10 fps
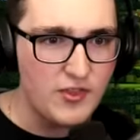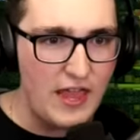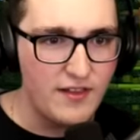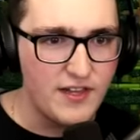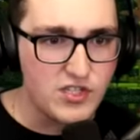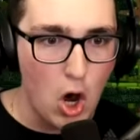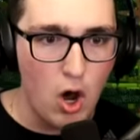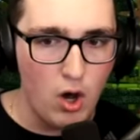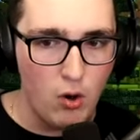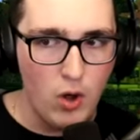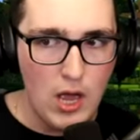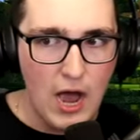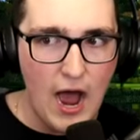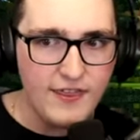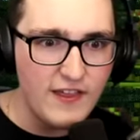about the aliens? Uh-oh.
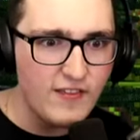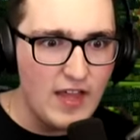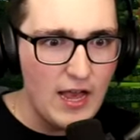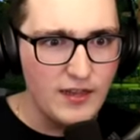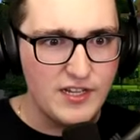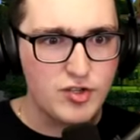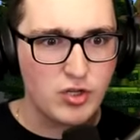I think the aliens are